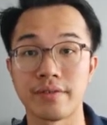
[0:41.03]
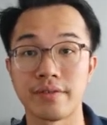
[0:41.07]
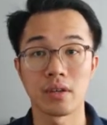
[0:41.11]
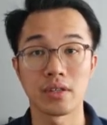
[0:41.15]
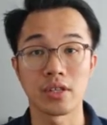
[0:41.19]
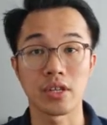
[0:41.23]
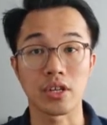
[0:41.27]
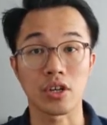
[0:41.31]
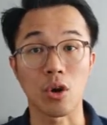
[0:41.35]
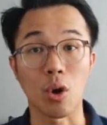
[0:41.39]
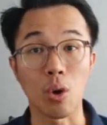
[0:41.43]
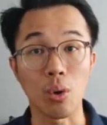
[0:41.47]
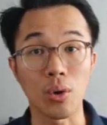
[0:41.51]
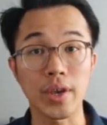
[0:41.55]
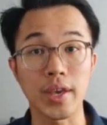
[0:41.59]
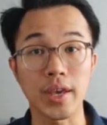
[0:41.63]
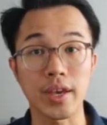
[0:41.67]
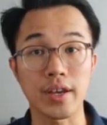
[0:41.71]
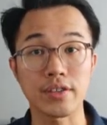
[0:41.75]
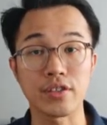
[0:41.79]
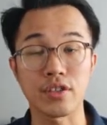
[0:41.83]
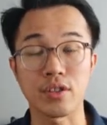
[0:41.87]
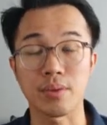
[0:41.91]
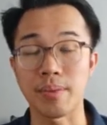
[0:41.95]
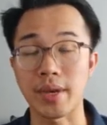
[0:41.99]
The goal here
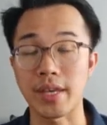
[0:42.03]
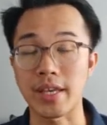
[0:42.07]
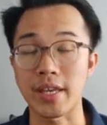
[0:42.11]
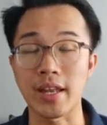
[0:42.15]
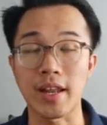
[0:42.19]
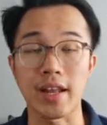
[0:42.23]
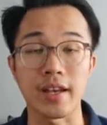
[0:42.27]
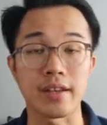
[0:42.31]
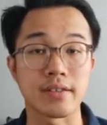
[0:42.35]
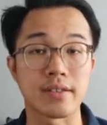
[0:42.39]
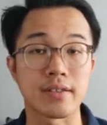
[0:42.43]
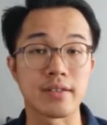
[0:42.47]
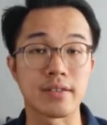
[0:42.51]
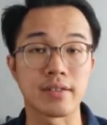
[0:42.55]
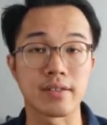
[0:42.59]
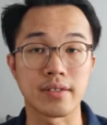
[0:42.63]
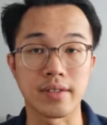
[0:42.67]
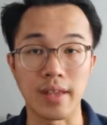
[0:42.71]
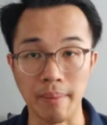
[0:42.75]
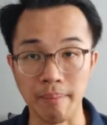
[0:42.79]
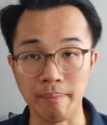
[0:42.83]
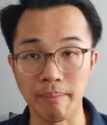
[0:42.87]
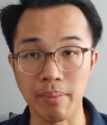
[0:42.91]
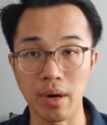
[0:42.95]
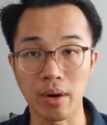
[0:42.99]
is to make it as
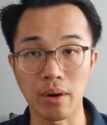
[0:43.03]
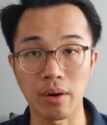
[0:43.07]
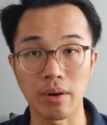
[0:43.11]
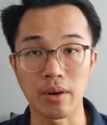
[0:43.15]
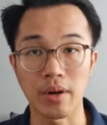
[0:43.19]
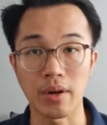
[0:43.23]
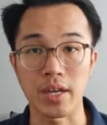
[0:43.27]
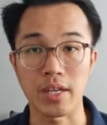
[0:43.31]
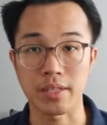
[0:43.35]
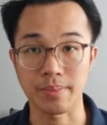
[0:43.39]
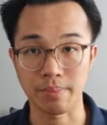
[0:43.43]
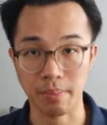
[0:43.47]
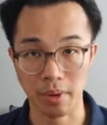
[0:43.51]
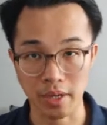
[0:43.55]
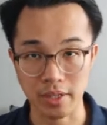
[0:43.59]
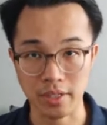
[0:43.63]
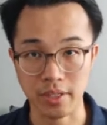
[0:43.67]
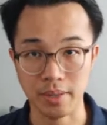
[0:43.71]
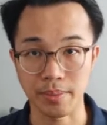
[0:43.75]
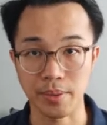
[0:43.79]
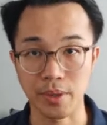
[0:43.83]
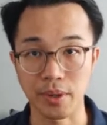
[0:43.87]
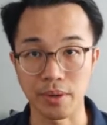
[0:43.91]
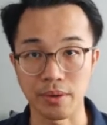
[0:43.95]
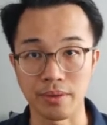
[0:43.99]
simple as
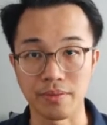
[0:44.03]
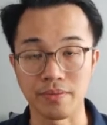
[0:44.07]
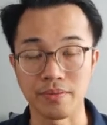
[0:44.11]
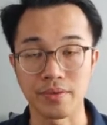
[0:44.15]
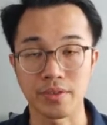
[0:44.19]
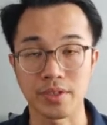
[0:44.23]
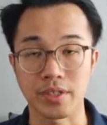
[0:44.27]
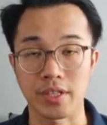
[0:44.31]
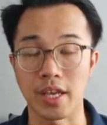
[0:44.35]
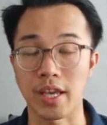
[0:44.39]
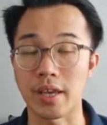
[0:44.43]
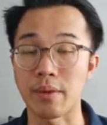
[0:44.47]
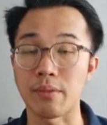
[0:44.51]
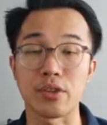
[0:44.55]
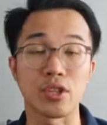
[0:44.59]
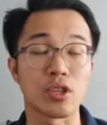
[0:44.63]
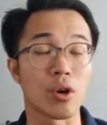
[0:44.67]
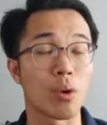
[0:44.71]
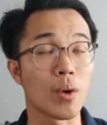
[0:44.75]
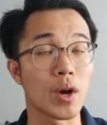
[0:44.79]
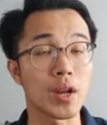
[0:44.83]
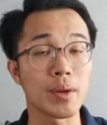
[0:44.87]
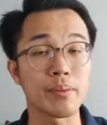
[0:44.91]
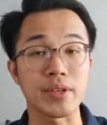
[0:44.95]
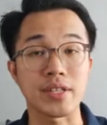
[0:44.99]
possible. Okay, we don't
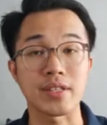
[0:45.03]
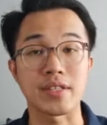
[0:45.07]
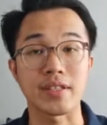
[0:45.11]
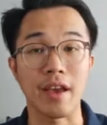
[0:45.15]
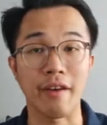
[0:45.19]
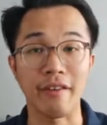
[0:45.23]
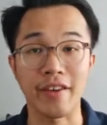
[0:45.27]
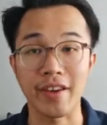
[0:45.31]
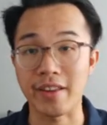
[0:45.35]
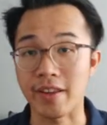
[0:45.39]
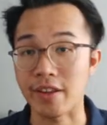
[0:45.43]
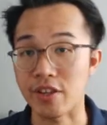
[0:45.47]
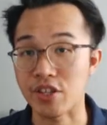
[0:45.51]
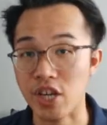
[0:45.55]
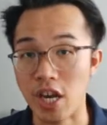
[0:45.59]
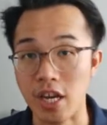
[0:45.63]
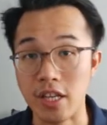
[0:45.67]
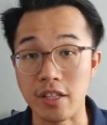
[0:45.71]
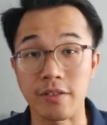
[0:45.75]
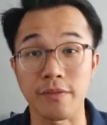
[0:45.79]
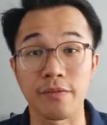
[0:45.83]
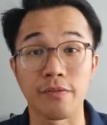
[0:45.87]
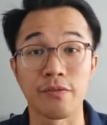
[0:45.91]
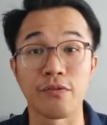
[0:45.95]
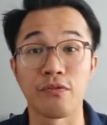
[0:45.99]
want to be staring at the
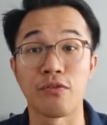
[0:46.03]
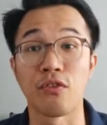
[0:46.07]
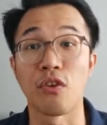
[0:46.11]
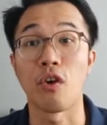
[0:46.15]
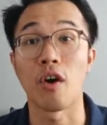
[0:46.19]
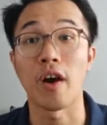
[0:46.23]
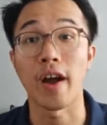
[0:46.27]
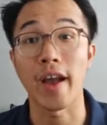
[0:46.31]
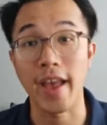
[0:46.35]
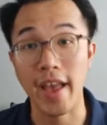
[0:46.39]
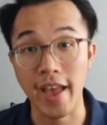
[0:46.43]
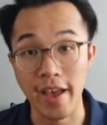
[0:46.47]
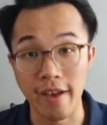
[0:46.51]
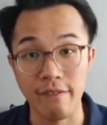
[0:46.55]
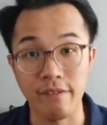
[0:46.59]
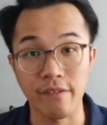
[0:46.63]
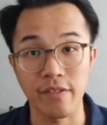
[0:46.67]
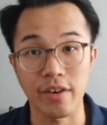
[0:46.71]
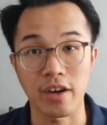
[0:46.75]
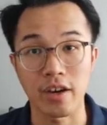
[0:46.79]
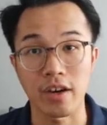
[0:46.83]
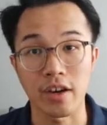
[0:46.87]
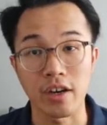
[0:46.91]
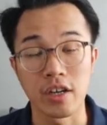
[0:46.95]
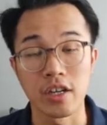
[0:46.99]
charts
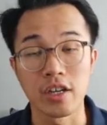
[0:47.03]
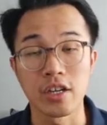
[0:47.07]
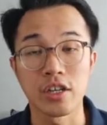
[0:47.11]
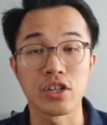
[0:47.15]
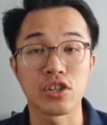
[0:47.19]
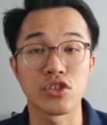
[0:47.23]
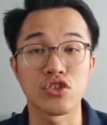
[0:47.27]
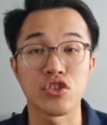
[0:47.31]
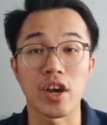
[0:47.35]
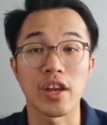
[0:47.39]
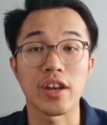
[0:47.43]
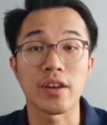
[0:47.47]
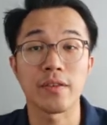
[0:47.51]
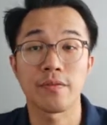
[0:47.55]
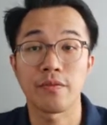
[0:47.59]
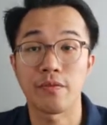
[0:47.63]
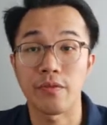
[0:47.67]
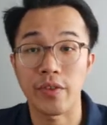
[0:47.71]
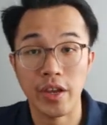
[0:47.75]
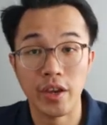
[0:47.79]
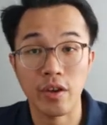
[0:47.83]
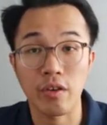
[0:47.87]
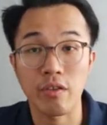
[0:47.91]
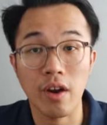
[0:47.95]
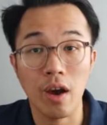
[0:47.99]
forever, trying to
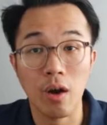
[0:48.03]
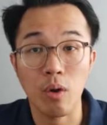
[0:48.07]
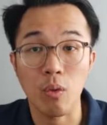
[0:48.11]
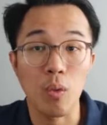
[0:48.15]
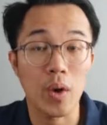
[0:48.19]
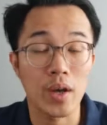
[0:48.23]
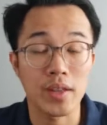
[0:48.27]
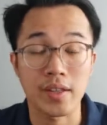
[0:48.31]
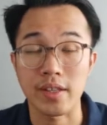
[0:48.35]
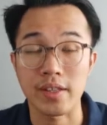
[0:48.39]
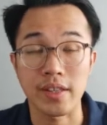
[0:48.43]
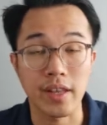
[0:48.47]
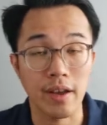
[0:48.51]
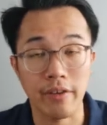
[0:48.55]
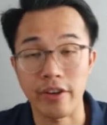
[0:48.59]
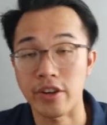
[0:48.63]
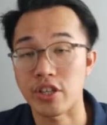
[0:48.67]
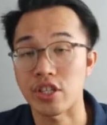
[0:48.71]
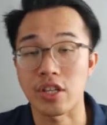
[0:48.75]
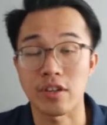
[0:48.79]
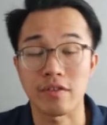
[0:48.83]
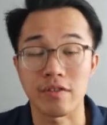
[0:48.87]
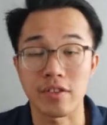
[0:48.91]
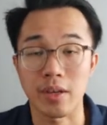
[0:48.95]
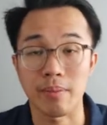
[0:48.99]
figure out what the
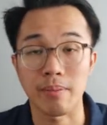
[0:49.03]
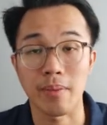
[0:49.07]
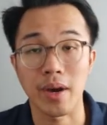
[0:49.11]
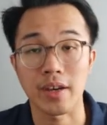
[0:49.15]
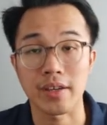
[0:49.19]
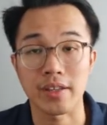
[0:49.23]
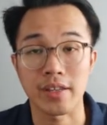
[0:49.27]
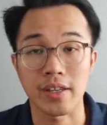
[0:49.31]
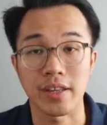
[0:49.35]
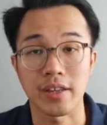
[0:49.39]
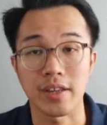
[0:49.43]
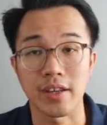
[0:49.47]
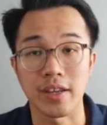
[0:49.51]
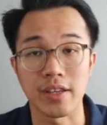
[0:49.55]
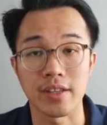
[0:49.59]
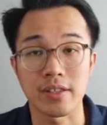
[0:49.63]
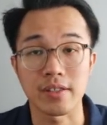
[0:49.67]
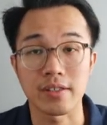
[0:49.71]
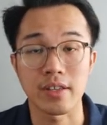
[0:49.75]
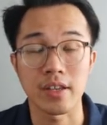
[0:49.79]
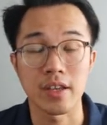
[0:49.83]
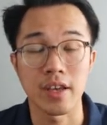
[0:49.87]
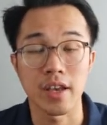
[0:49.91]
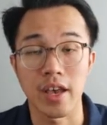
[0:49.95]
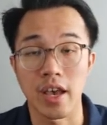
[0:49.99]
direction of the market is
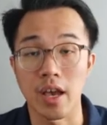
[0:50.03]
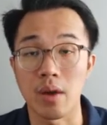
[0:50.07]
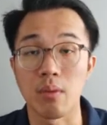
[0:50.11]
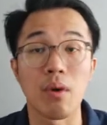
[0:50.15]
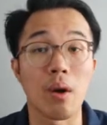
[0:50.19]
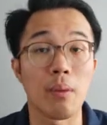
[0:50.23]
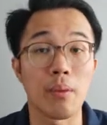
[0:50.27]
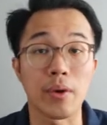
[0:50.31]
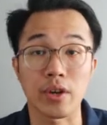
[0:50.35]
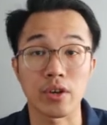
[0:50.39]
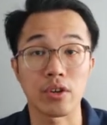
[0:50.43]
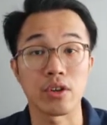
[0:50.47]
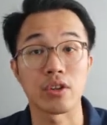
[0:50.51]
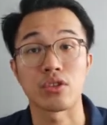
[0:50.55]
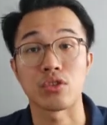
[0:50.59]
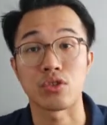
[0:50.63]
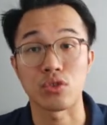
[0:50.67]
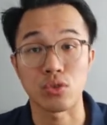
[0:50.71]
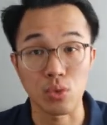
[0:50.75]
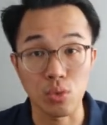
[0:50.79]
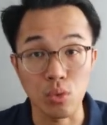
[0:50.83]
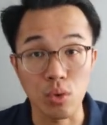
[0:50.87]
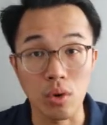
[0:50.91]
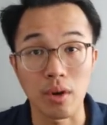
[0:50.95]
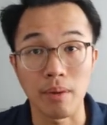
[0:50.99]
and what we're going to
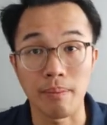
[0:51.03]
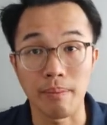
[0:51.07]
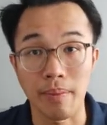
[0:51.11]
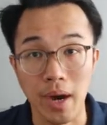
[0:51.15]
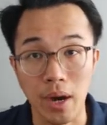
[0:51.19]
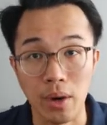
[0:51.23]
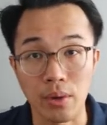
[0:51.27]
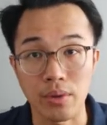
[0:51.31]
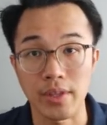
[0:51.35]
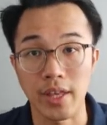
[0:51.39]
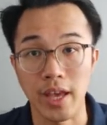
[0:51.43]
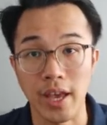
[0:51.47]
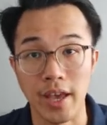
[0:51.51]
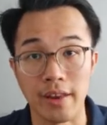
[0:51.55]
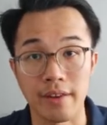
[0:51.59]
do about that.